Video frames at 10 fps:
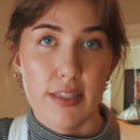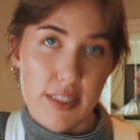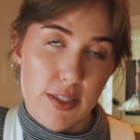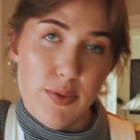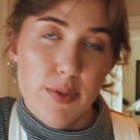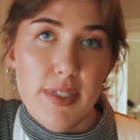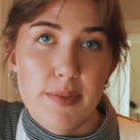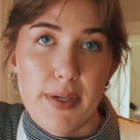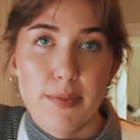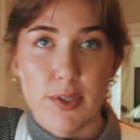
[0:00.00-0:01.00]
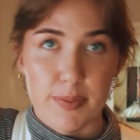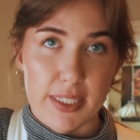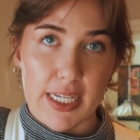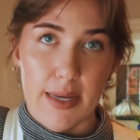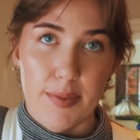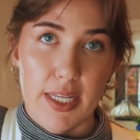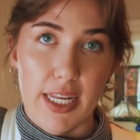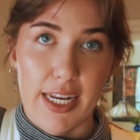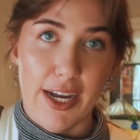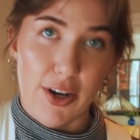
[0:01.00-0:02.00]
This is the room I spend most of my time in,
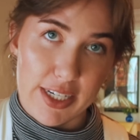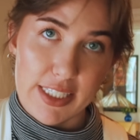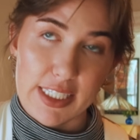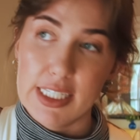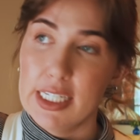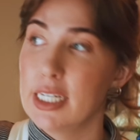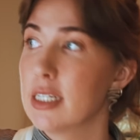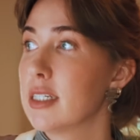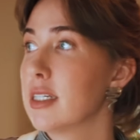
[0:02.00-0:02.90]
and I honestly